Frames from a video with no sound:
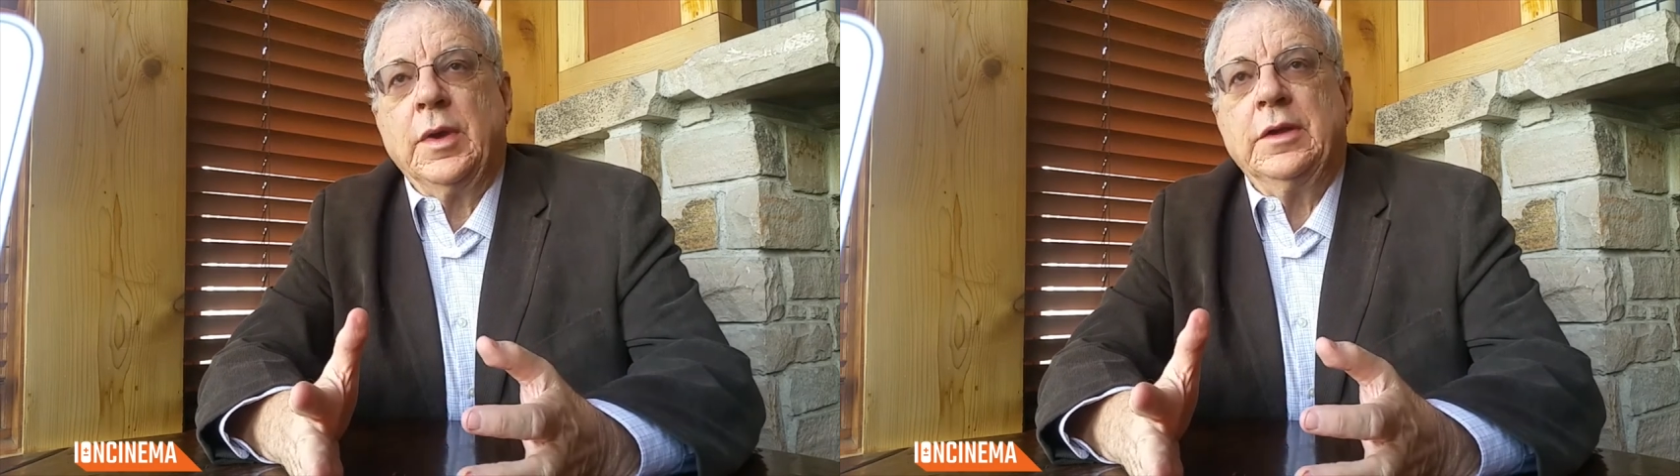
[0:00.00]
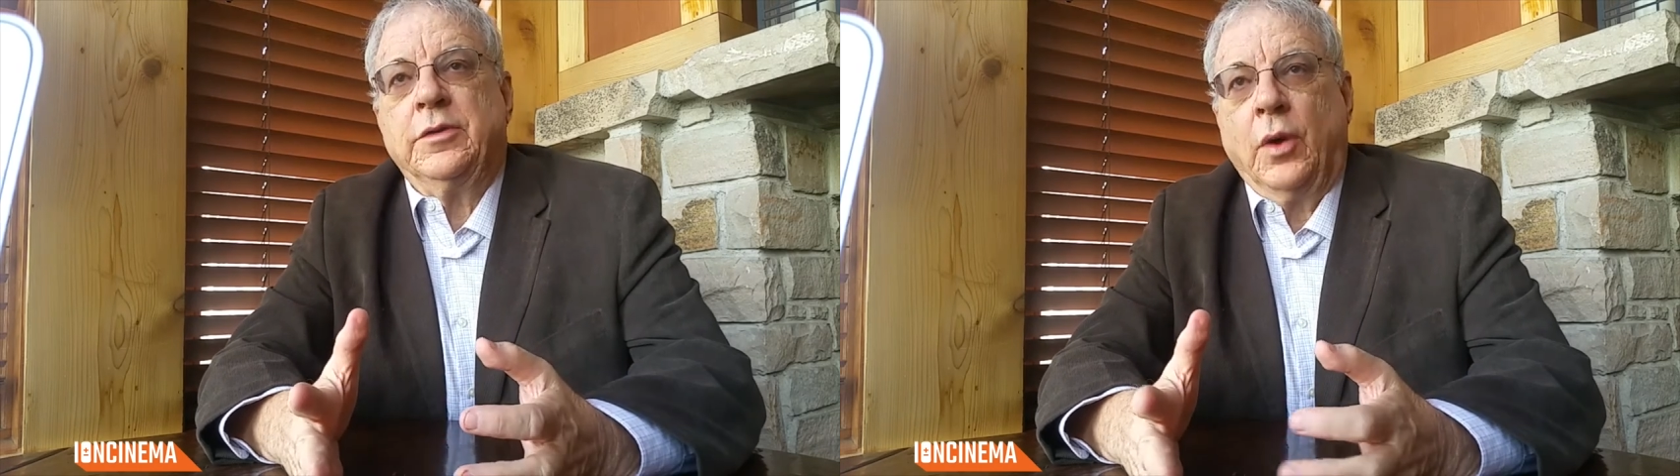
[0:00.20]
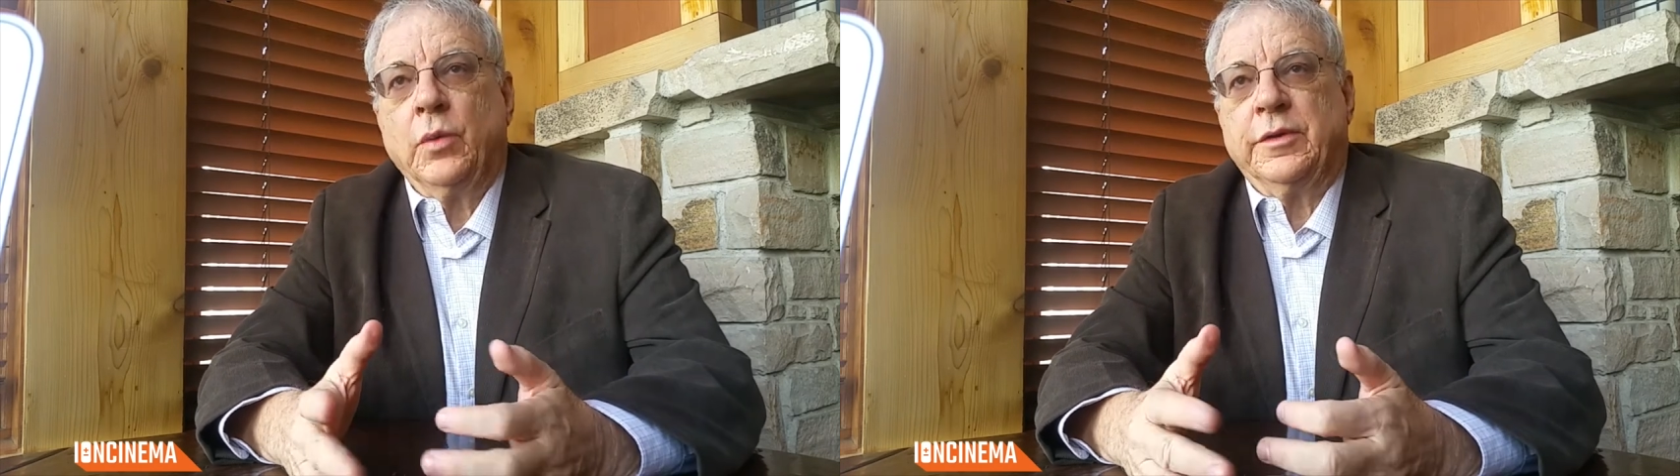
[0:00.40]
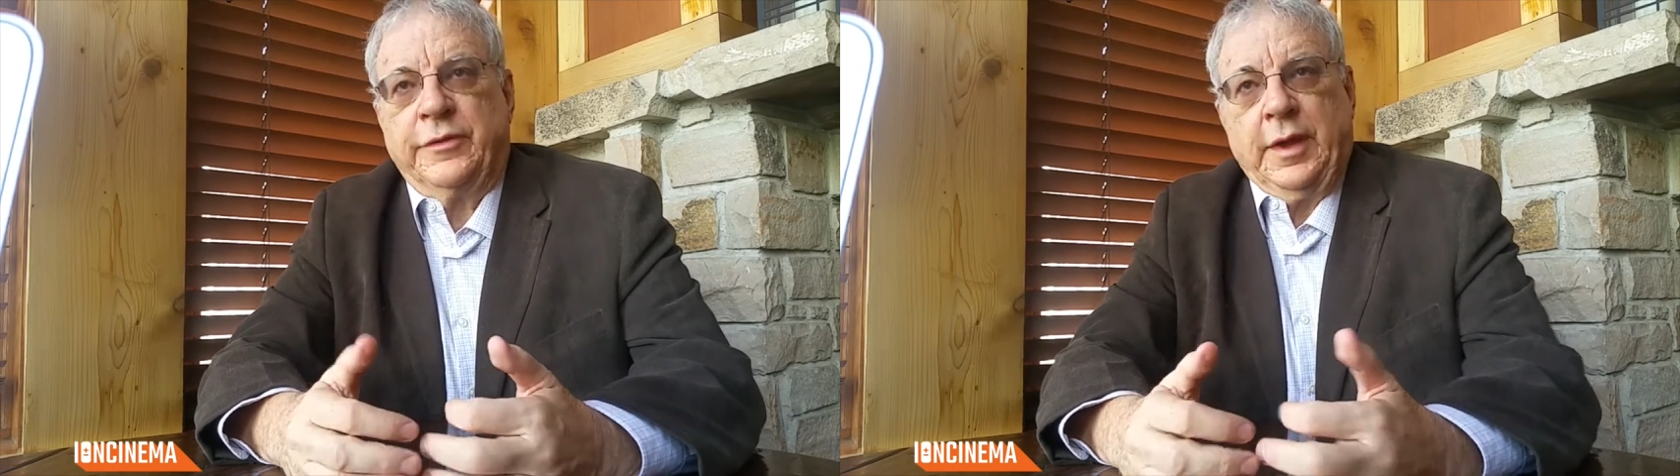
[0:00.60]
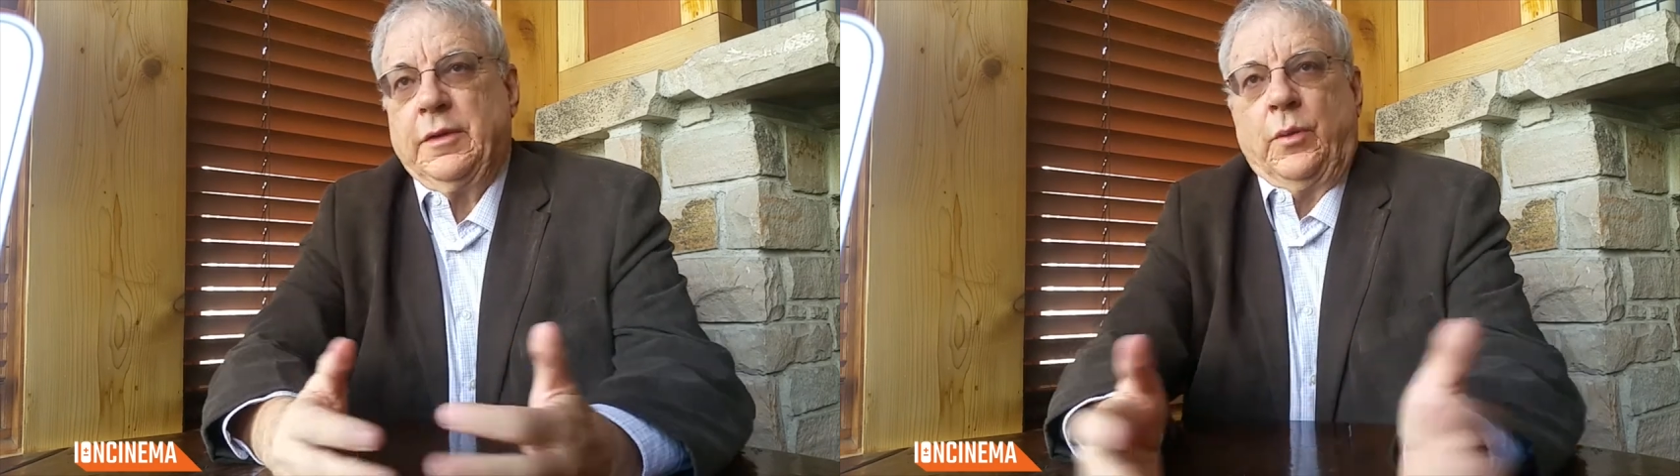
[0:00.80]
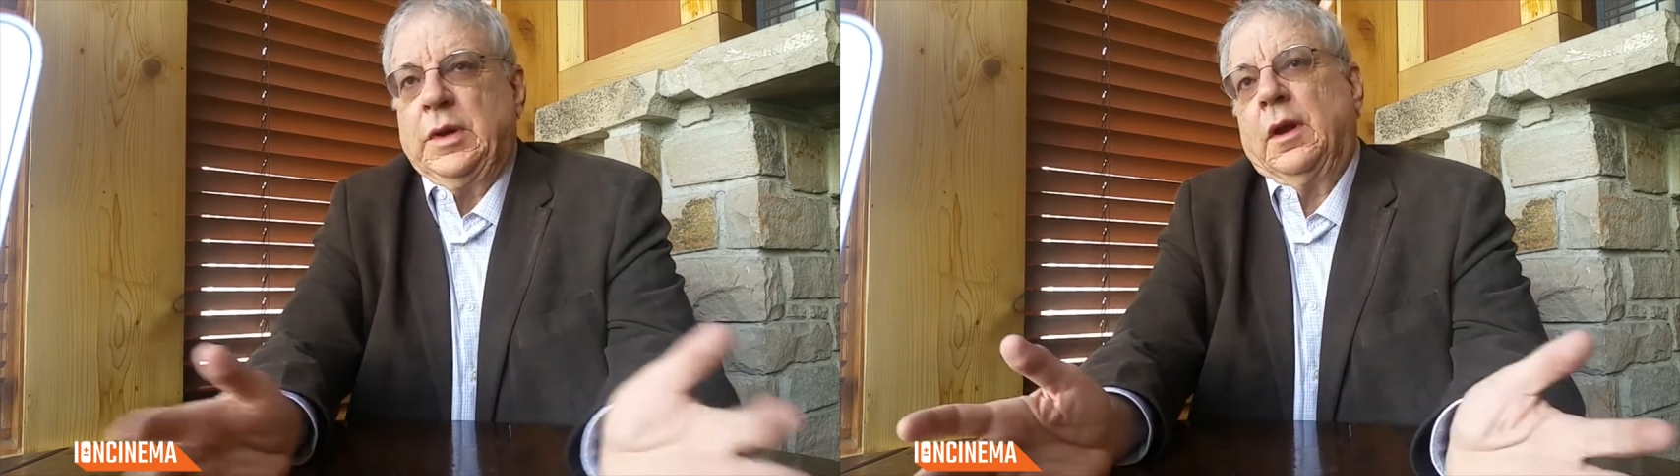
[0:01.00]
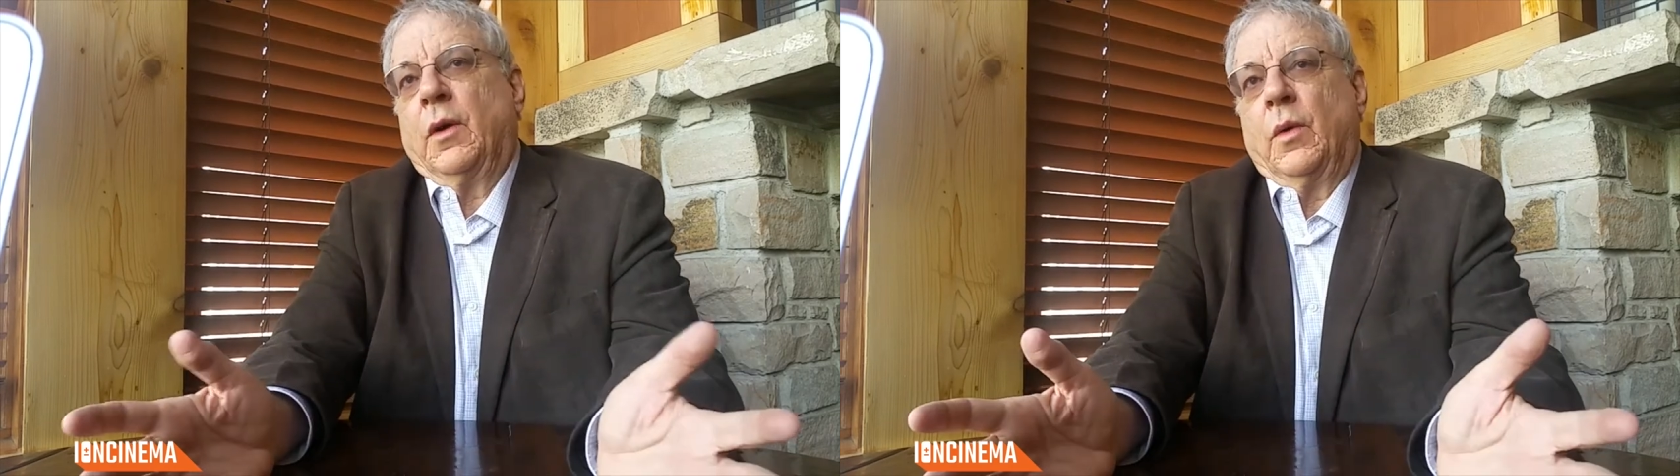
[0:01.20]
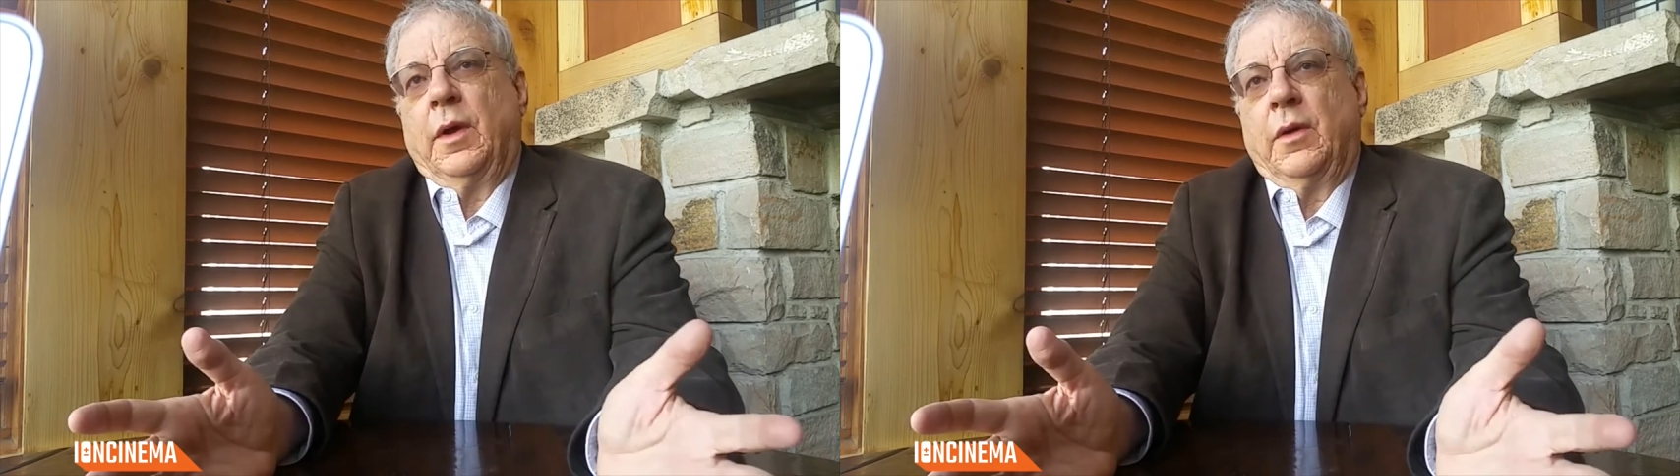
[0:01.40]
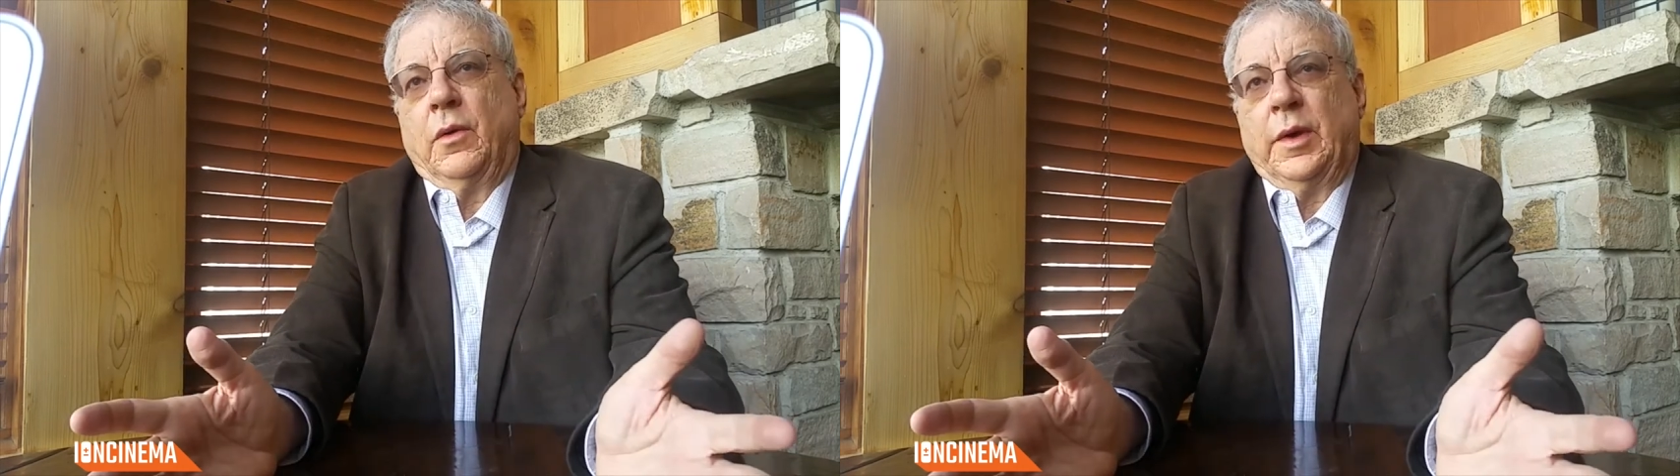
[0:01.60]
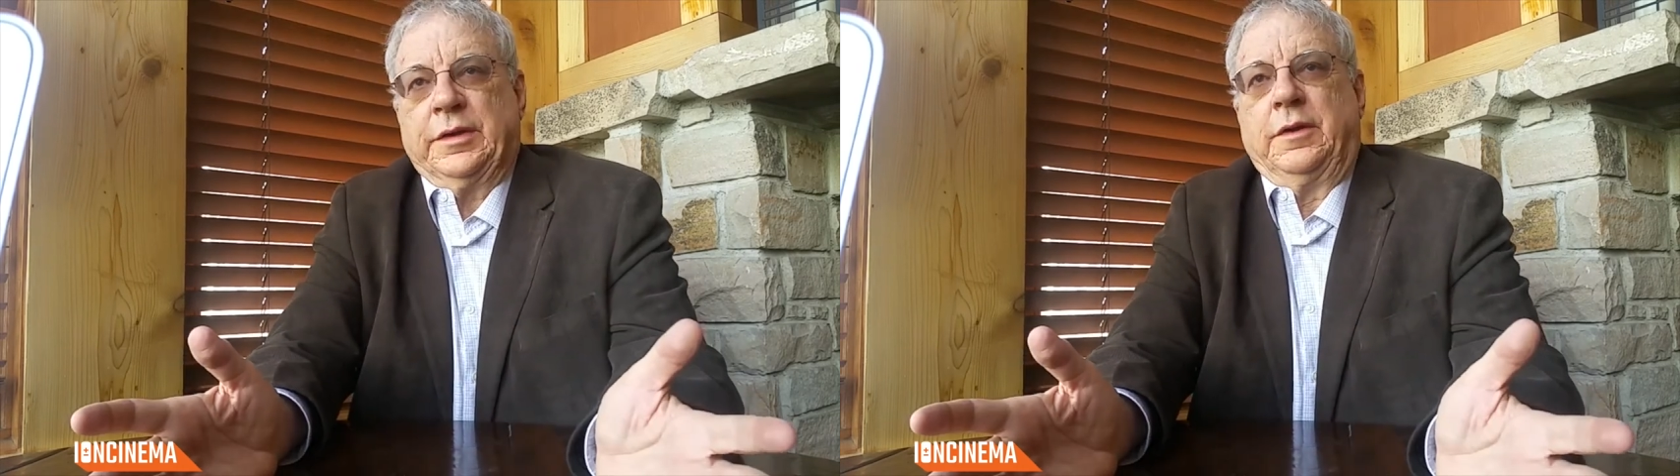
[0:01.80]
we don't say that we know
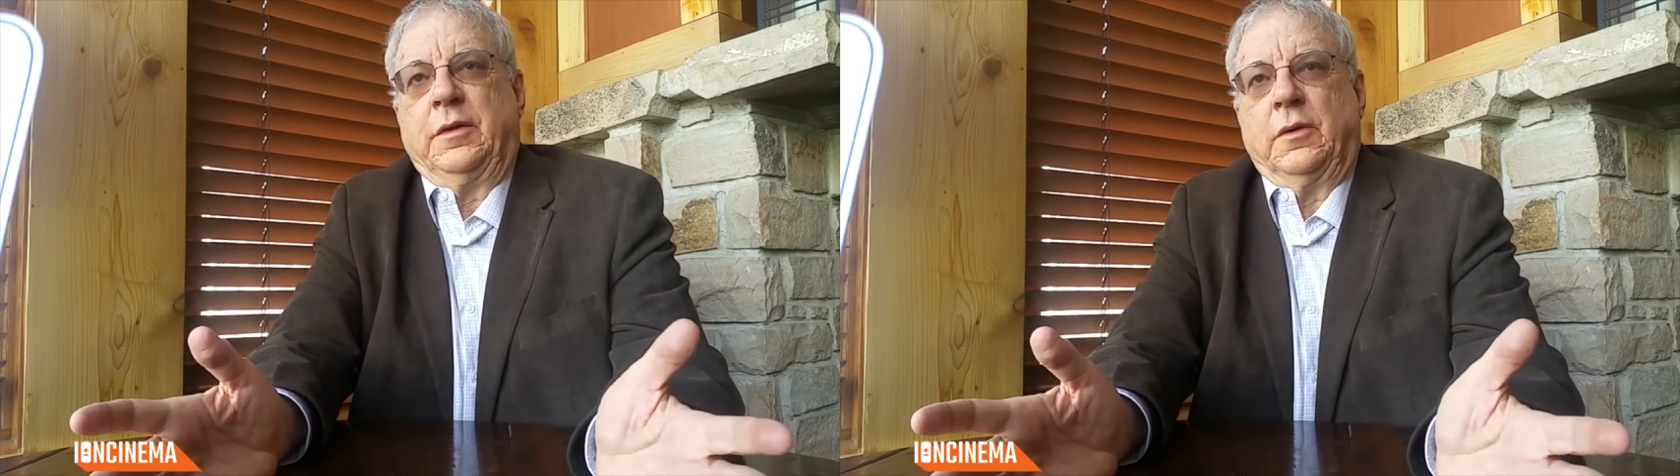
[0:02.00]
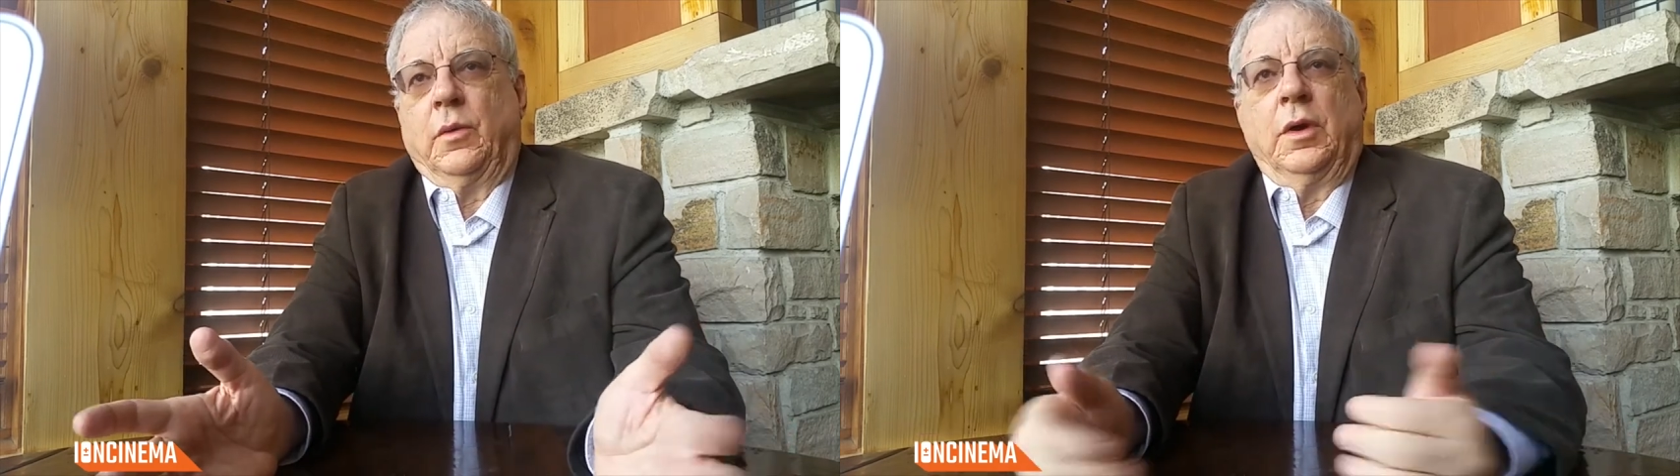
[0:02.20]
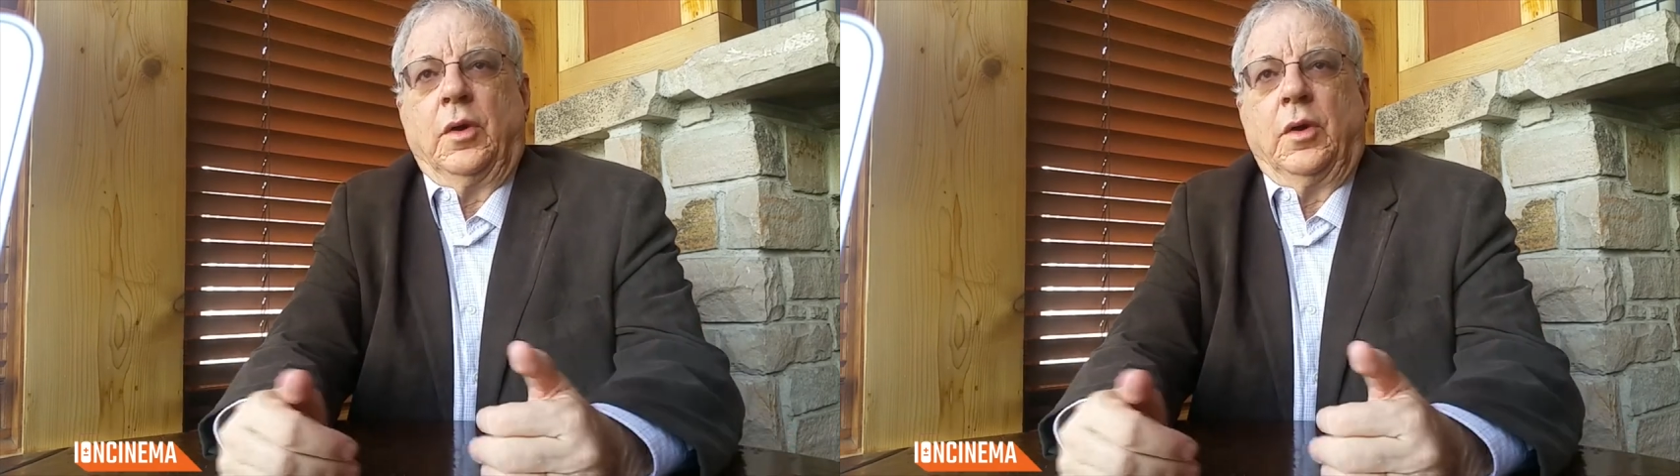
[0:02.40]
what to do.